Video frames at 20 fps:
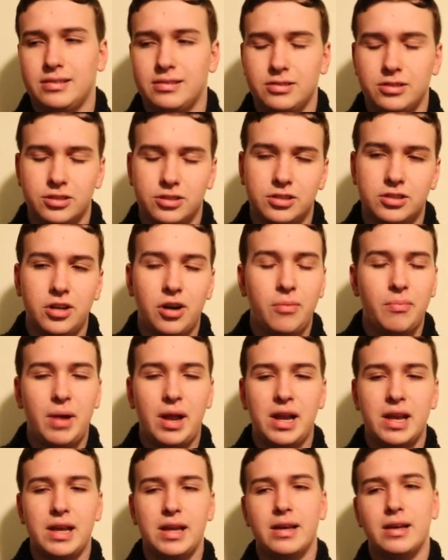Just so
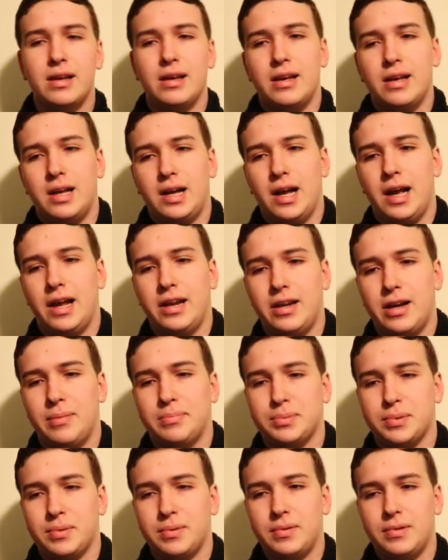many I end
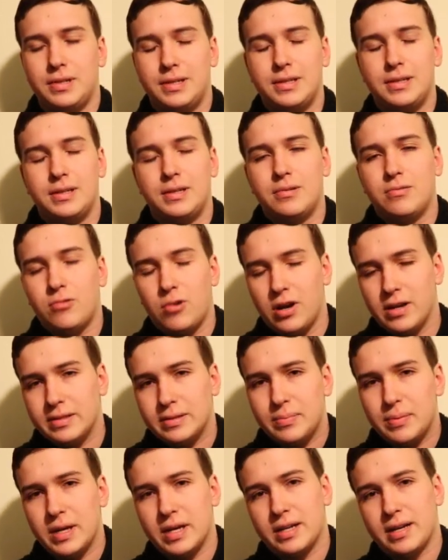up wanting
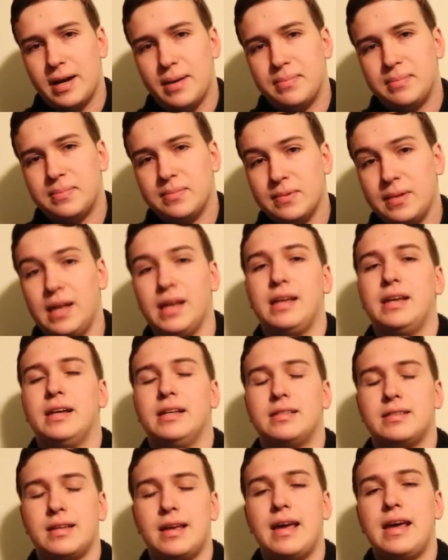to pick up like
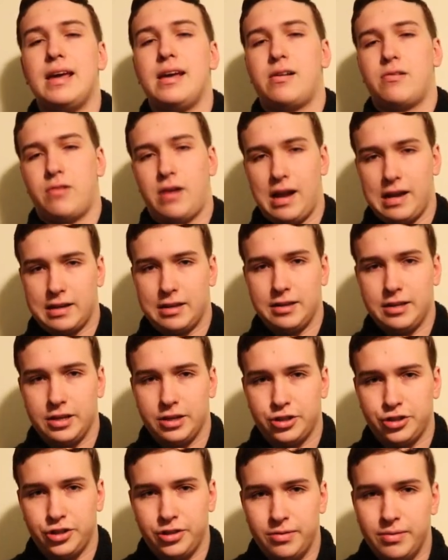it's a crack
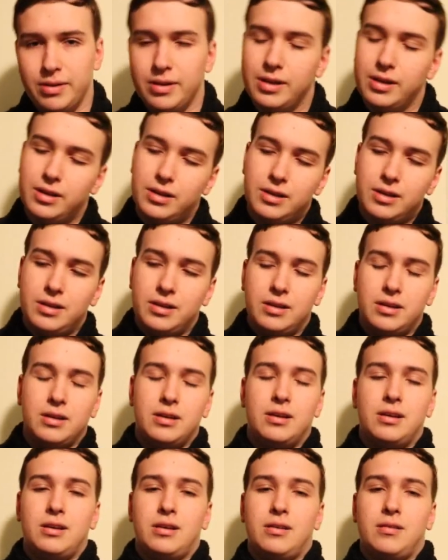addiction.
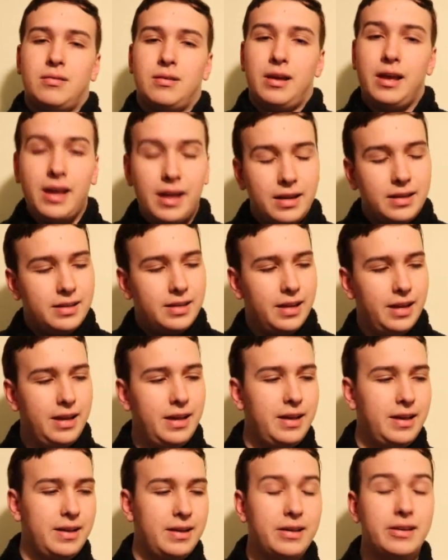And
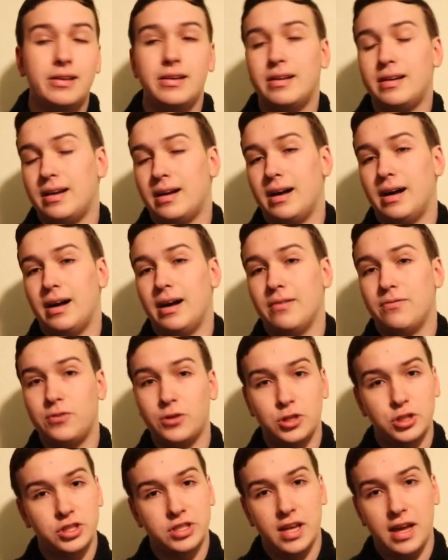
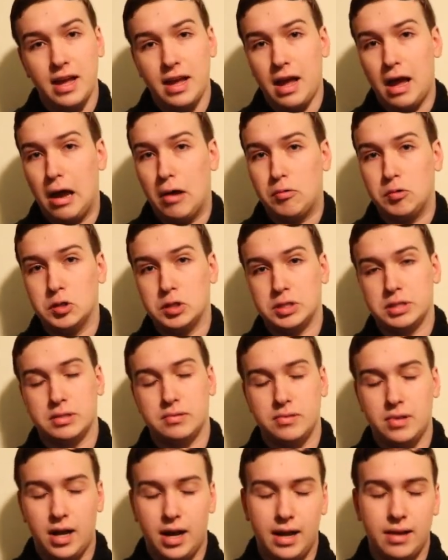first set, I was
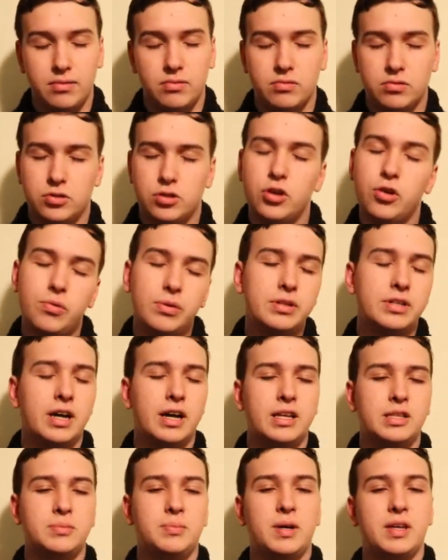not too
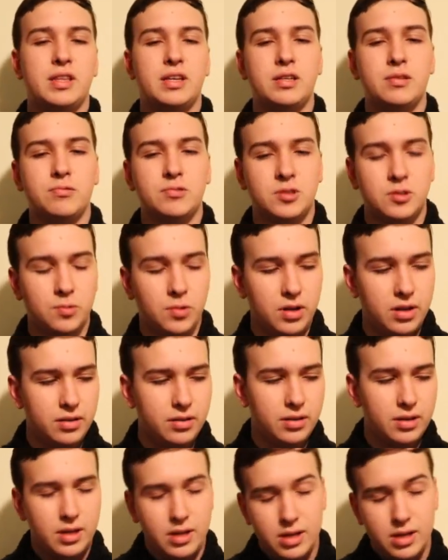enticed by this one,